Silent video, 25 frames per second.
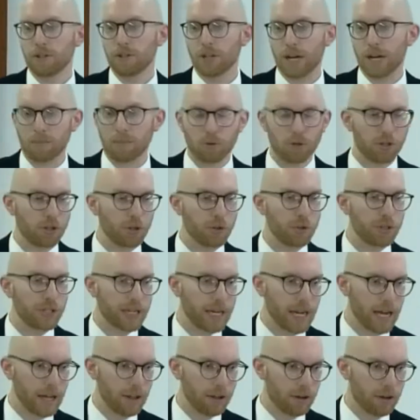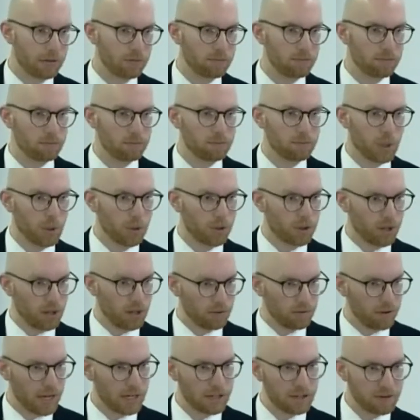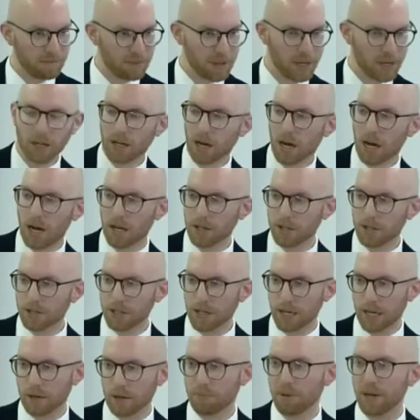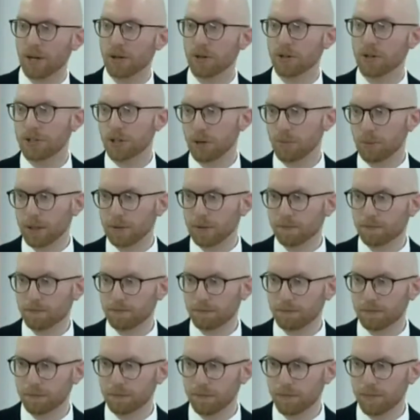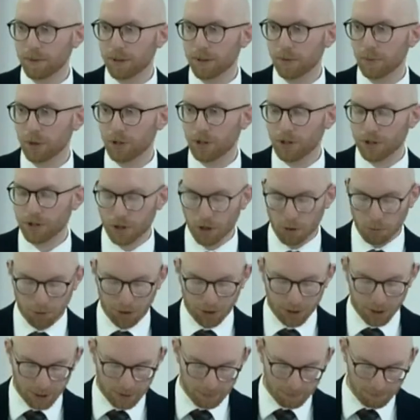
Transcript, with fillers: chapter two together, both the event of Pentecost and Peter's sermon, which interprets